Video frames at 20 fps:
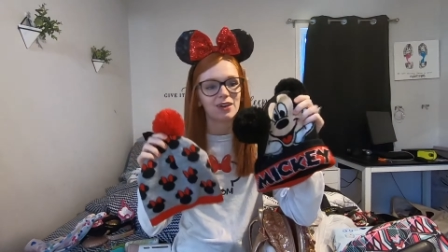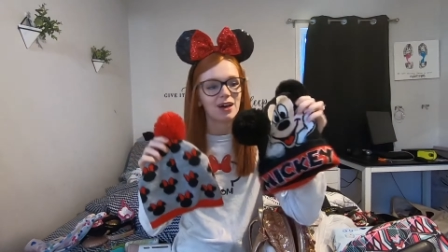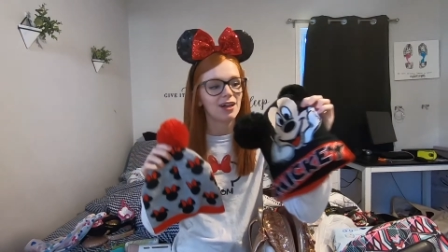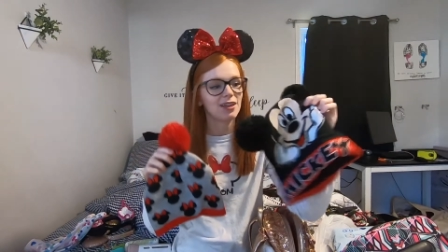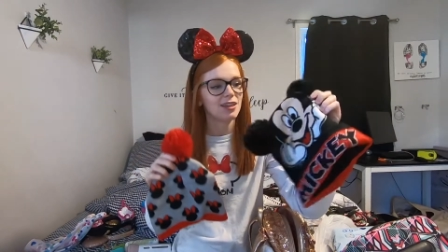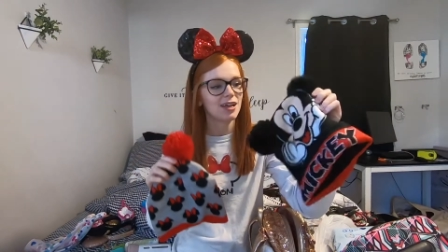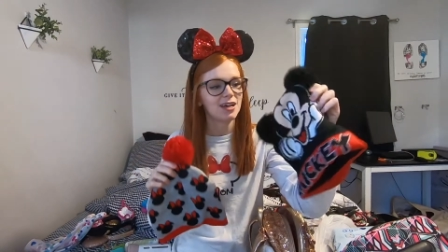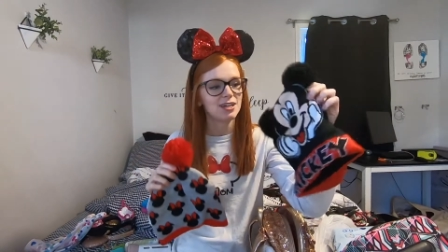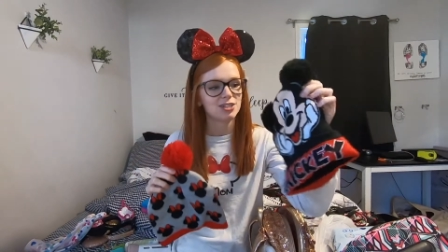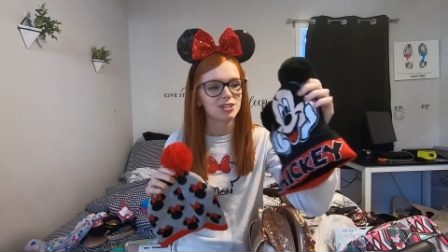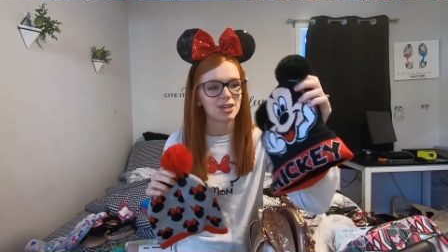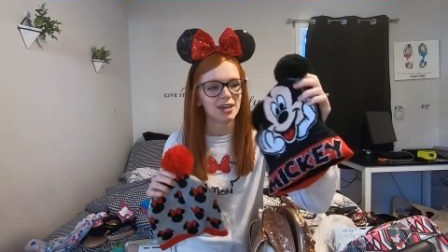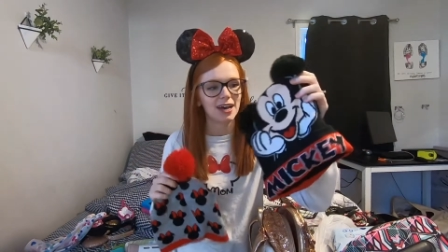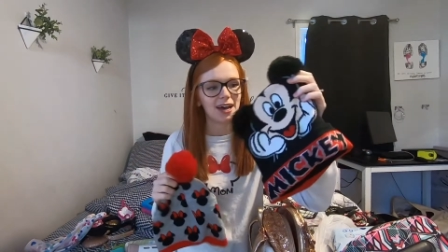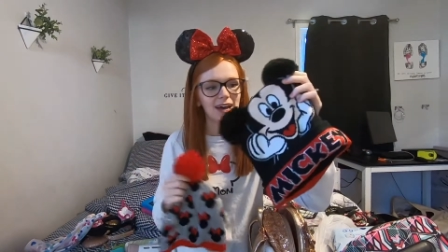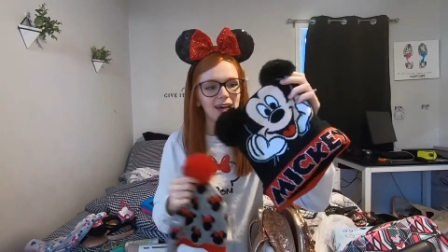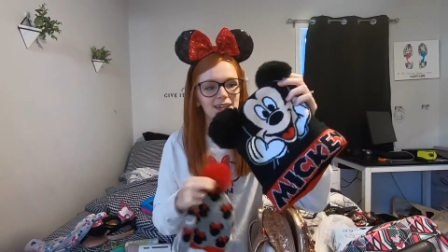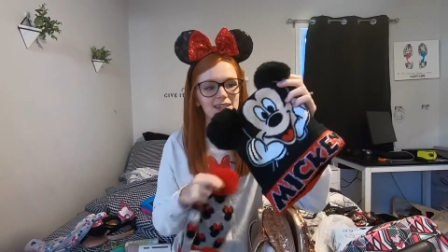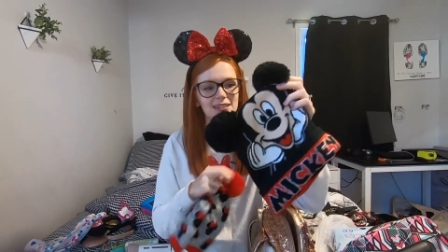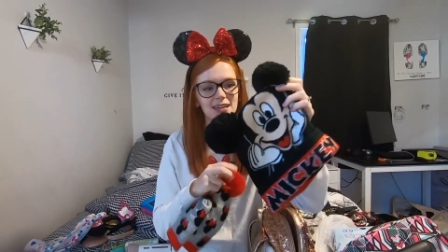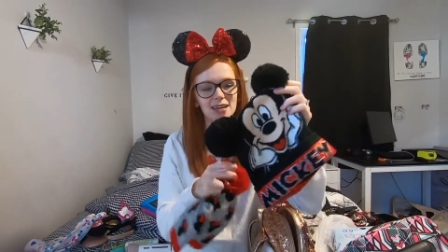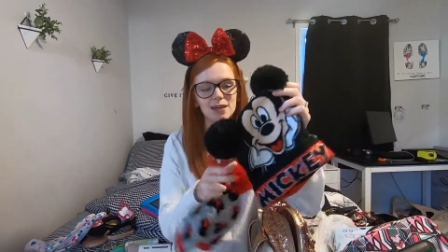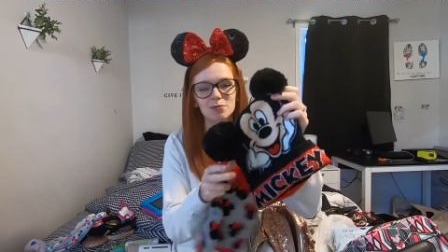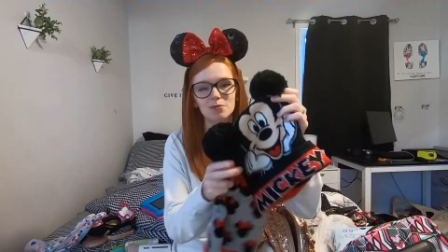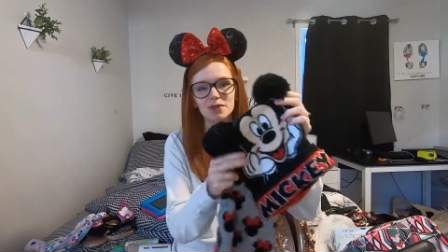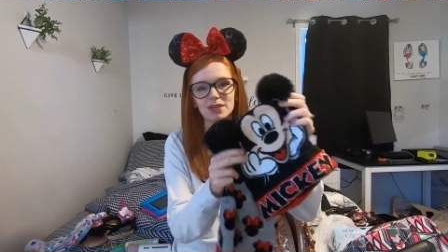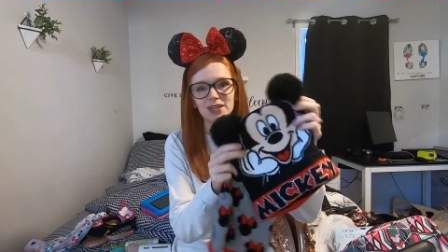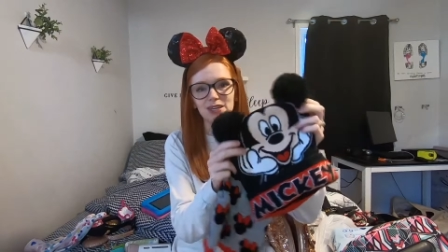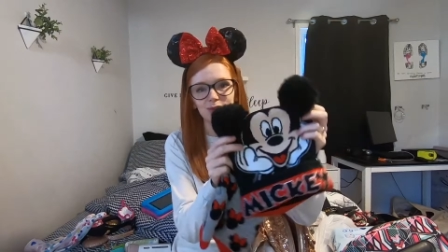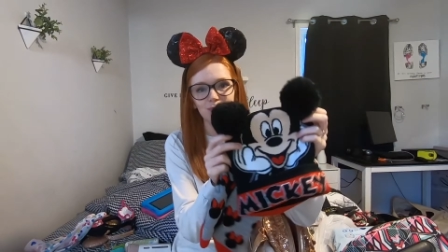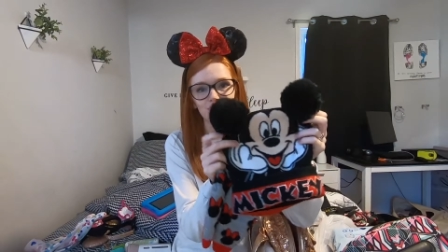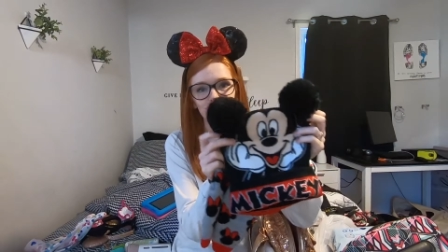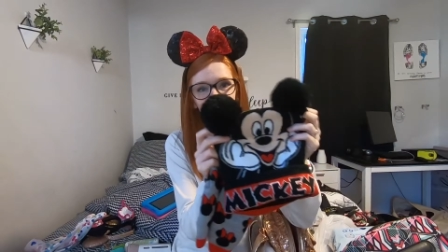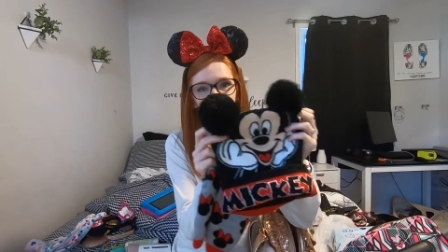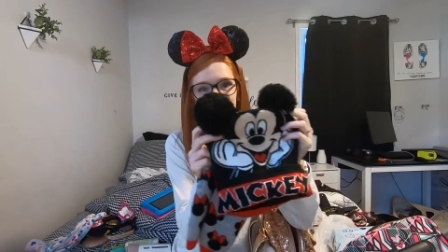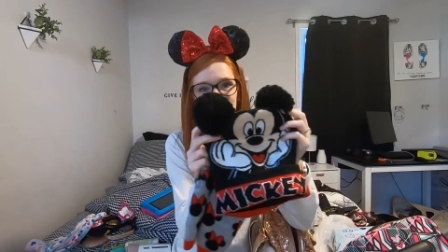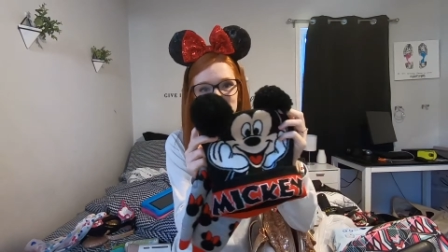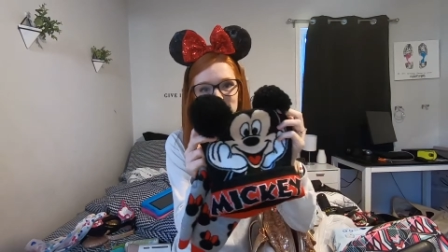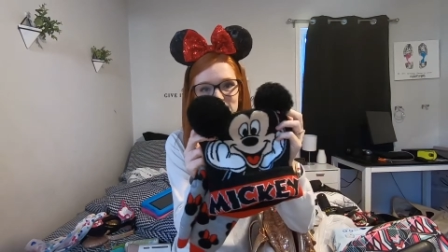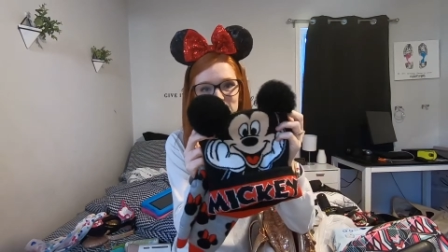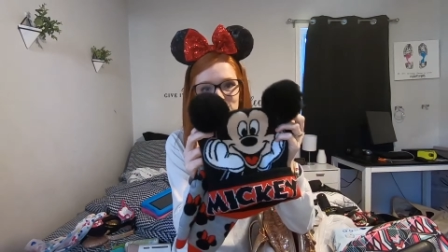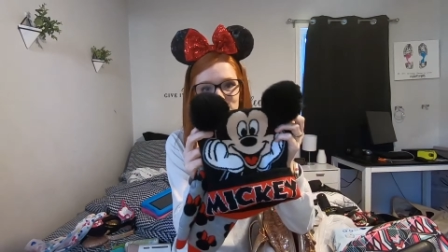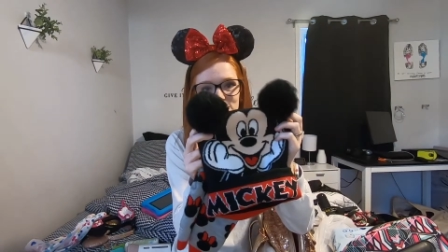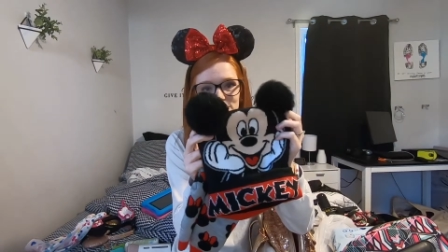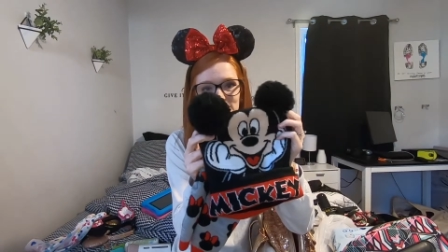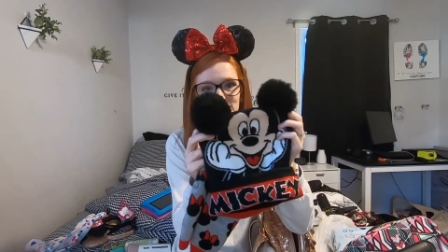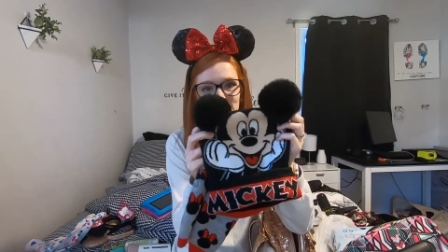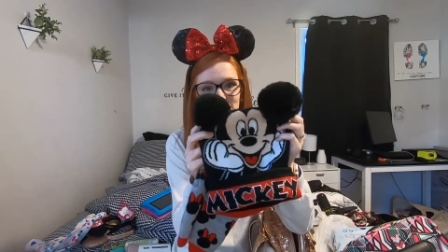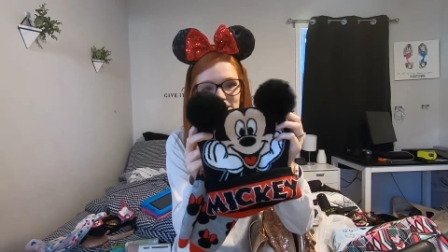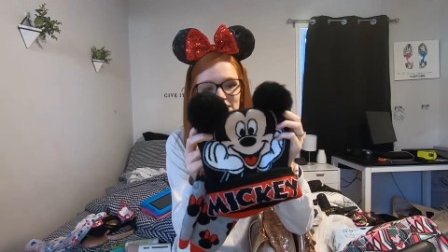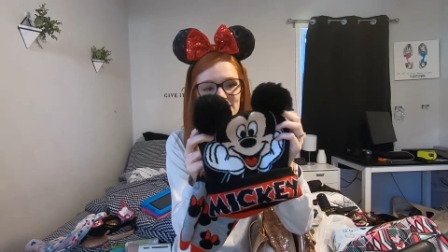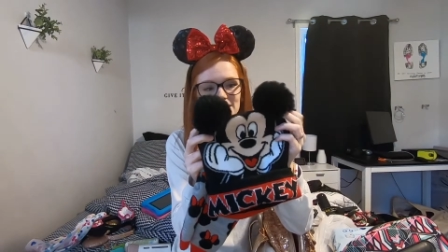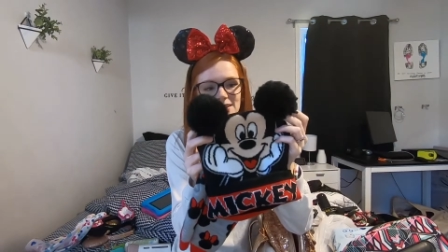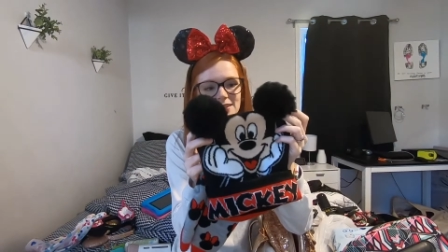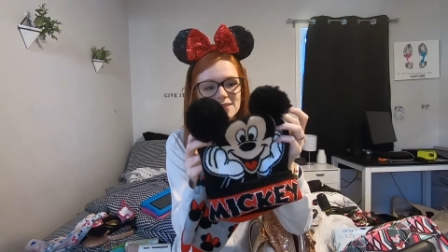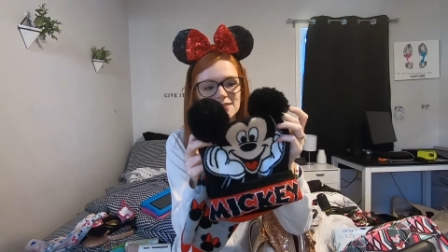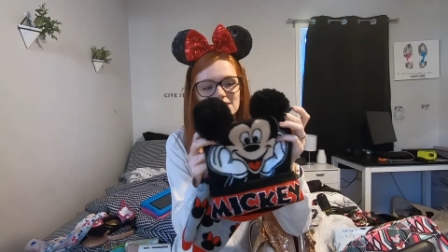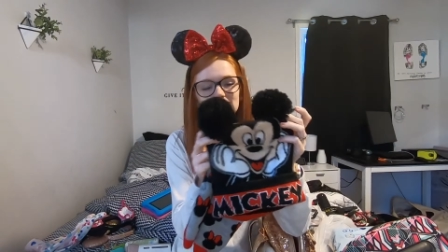Elijah has a Mickey one with two little